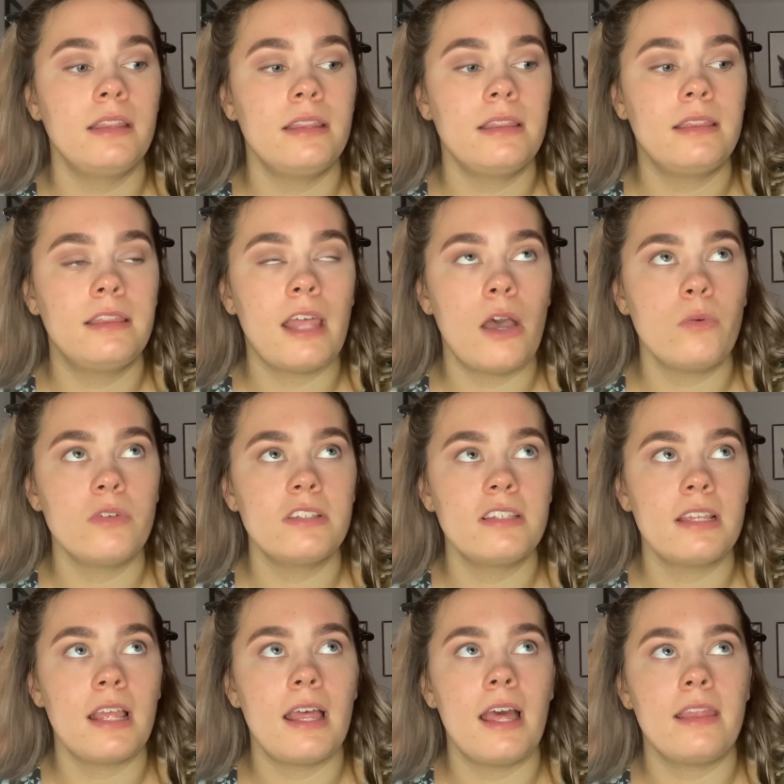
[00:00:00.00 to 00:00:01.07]
they
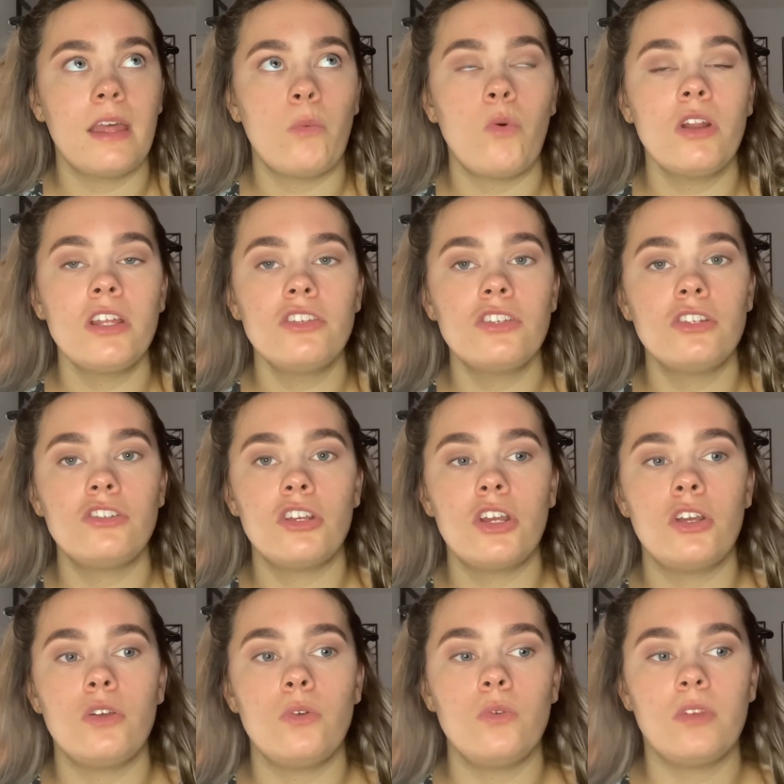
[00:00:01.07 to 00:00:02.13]

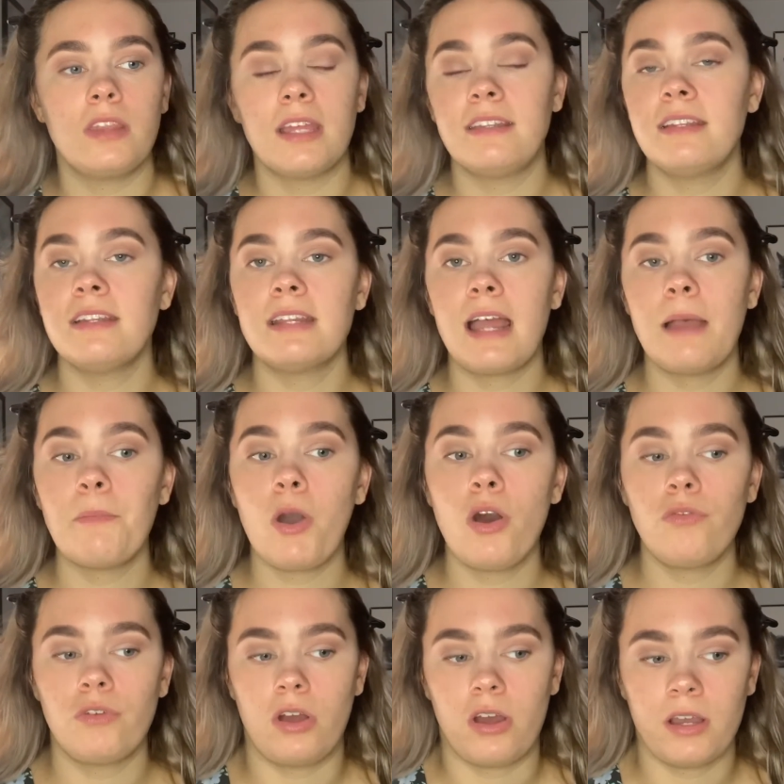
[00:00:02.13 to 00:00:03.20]
did an
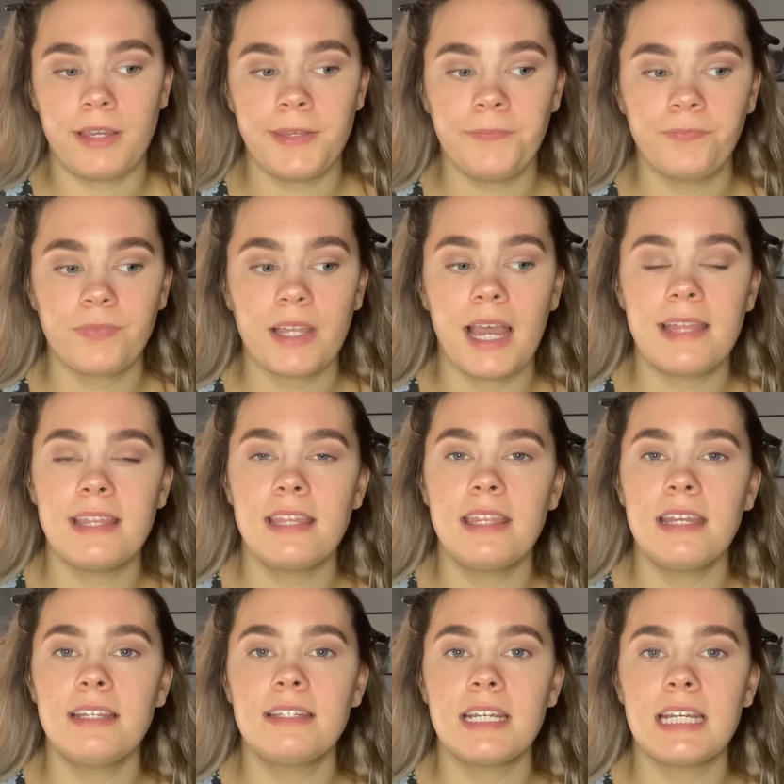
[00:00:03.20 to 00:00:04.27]
MRI, and then
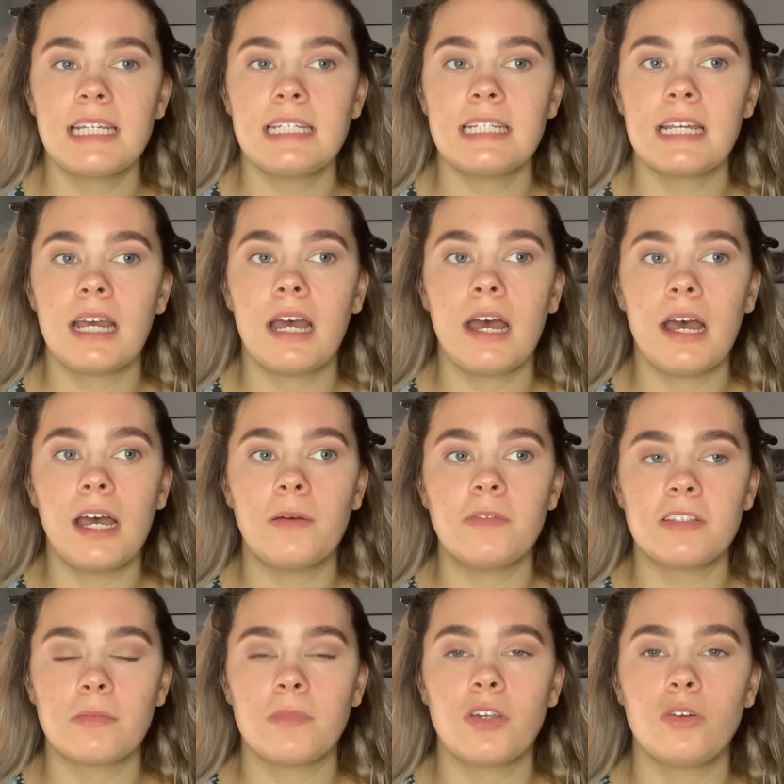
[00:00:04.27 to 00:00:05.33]
they did
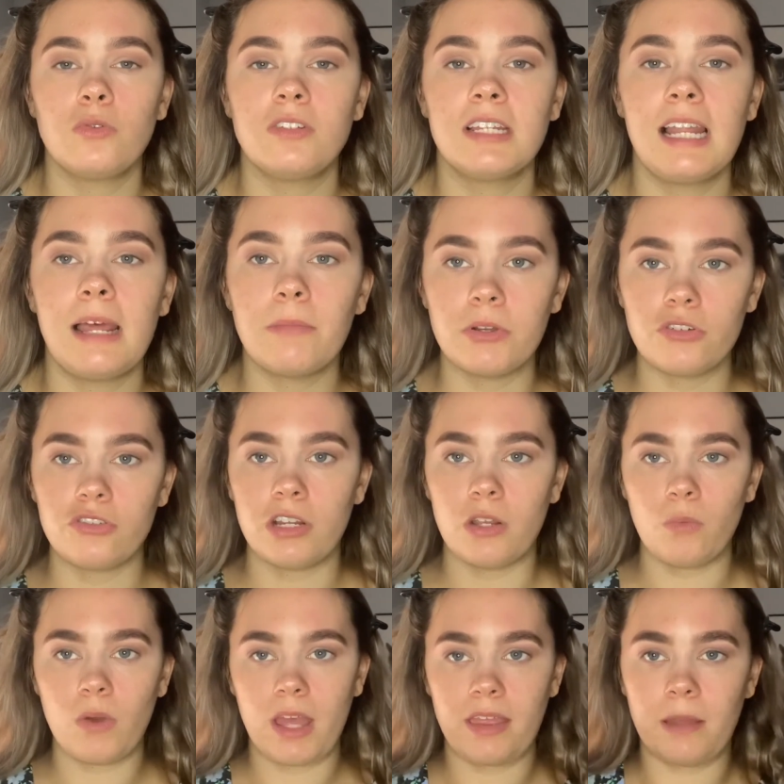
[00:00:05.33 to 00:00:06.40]
something called telemetry,
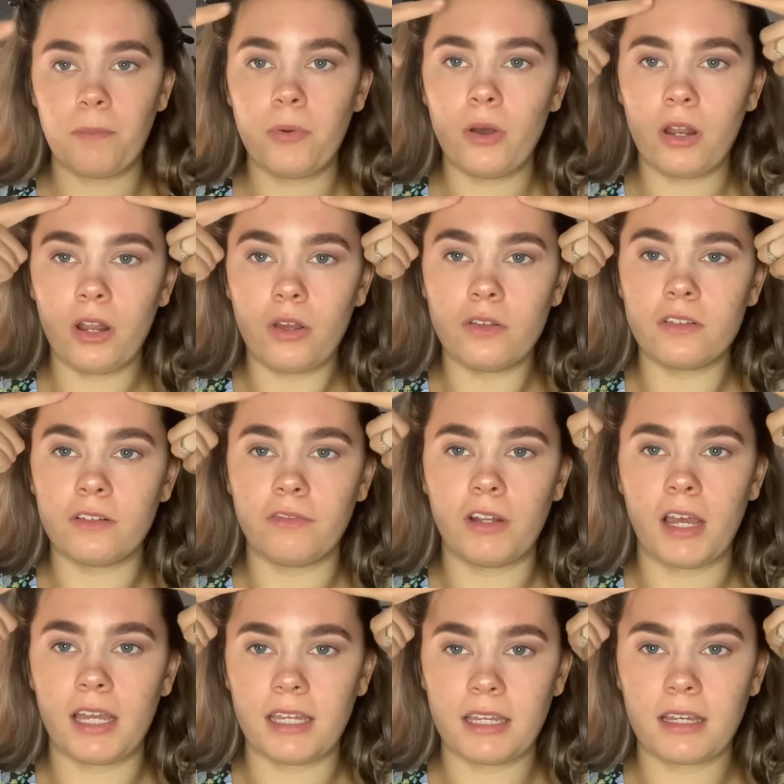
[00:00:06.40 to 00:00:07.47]
where they put loads of
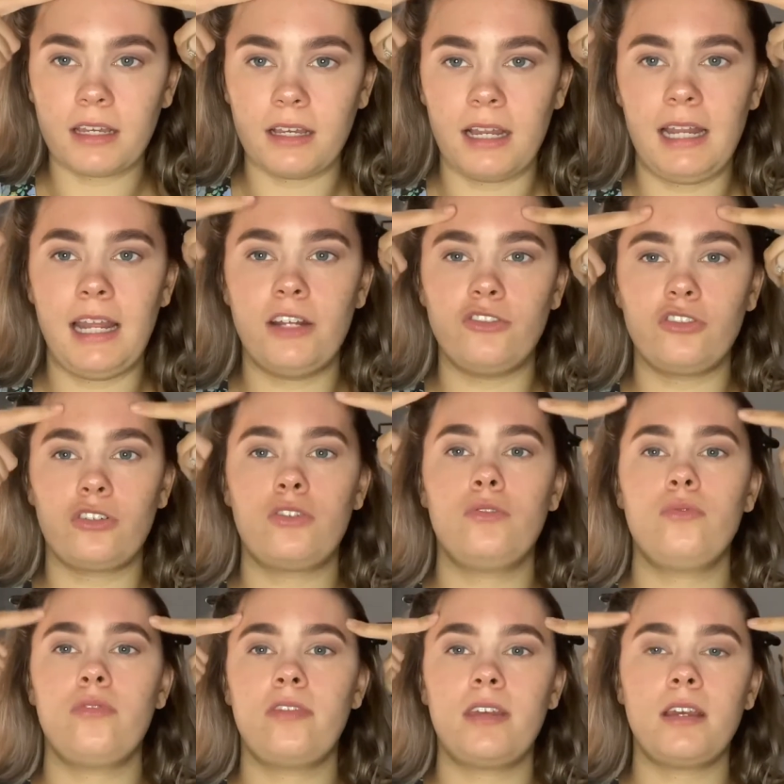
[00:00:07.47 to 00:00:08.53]
like
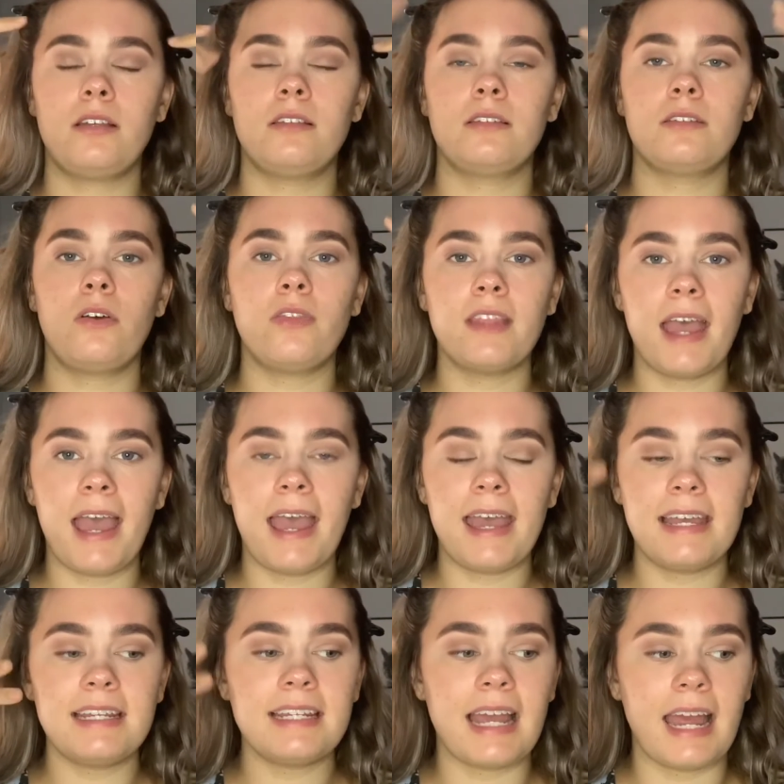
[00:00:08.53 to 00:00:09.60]
electrical things on their
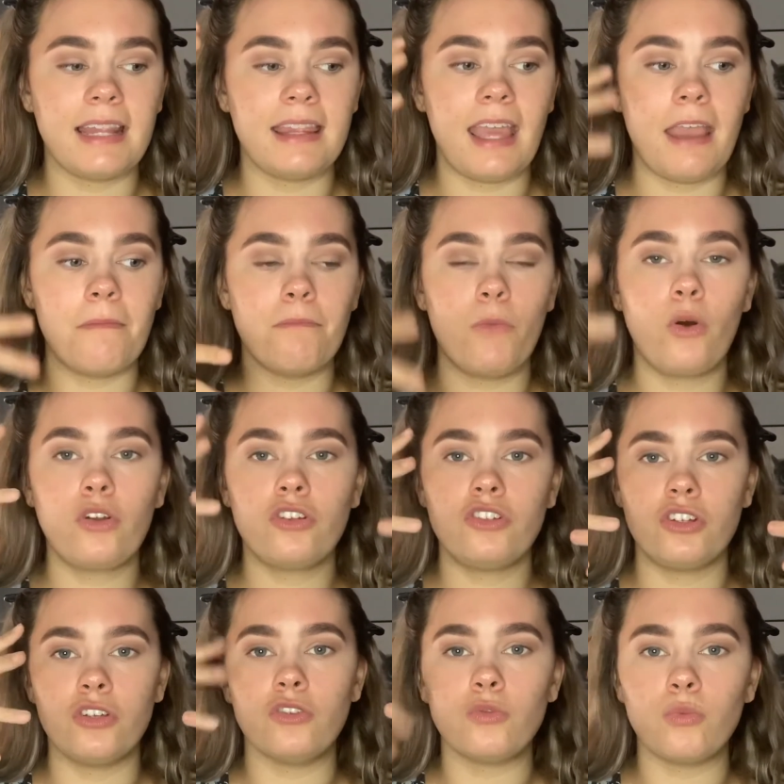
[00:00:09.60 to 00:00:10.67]
head, and it
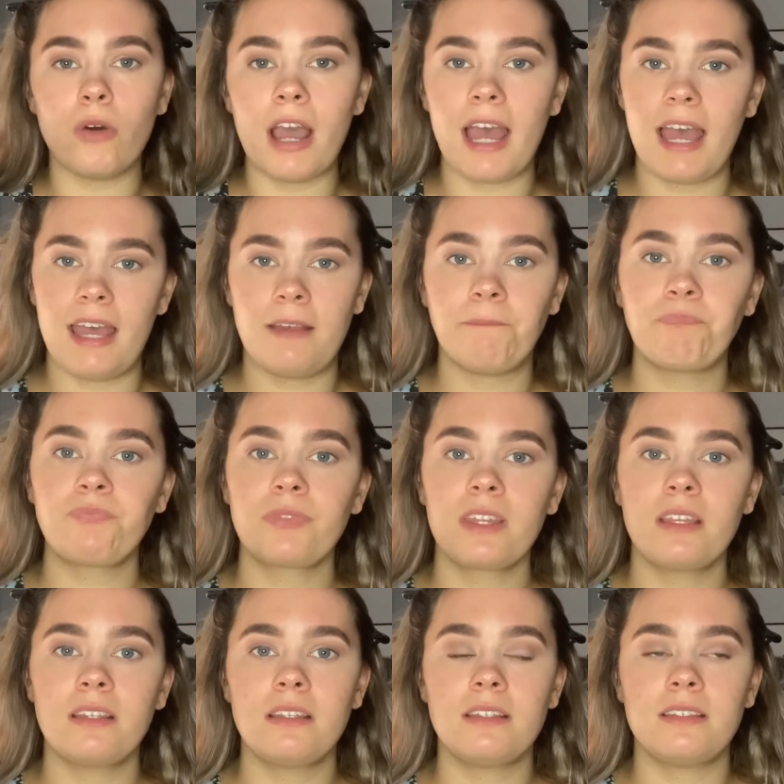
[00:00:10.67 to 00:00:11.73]
monitors where
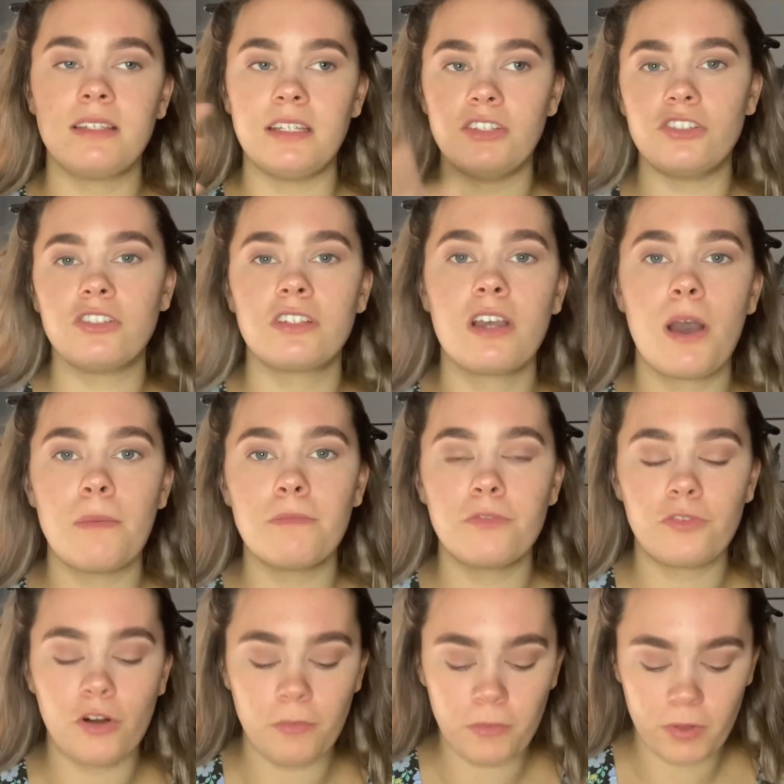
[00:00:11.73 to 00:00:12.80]
seizures come
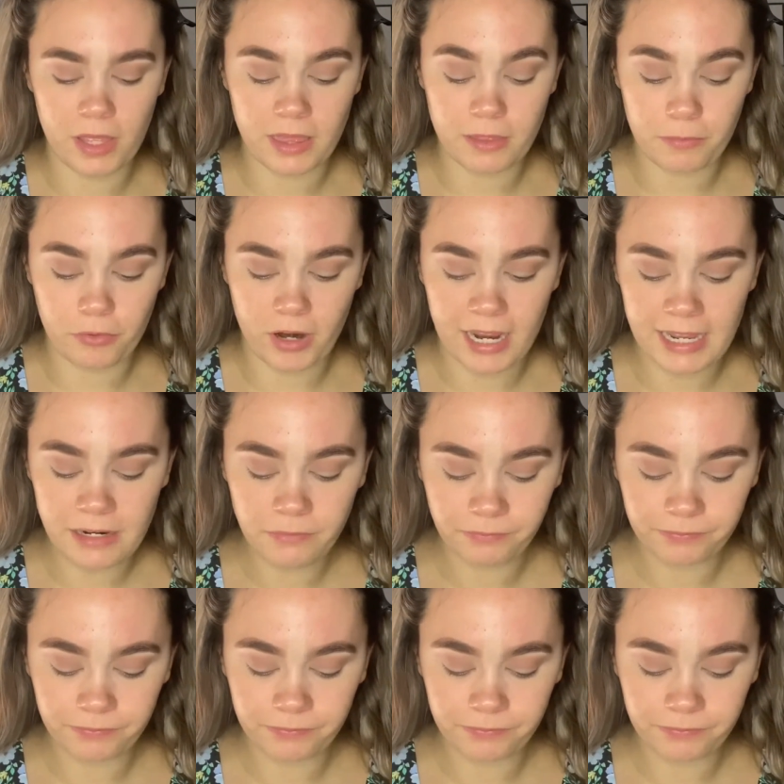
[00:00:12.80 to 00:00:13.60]
from in the brain.